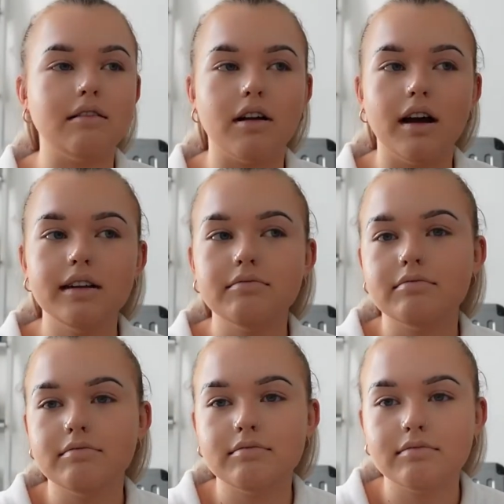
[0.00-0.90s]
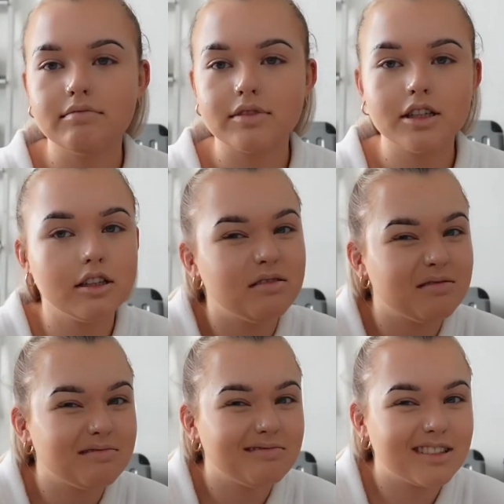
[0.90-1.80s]
that right. Could,
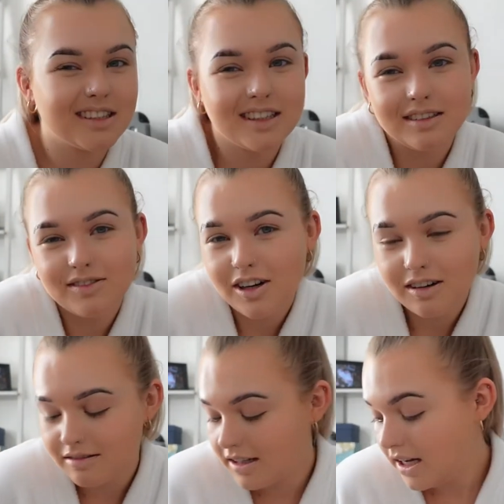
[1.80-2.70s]
could not.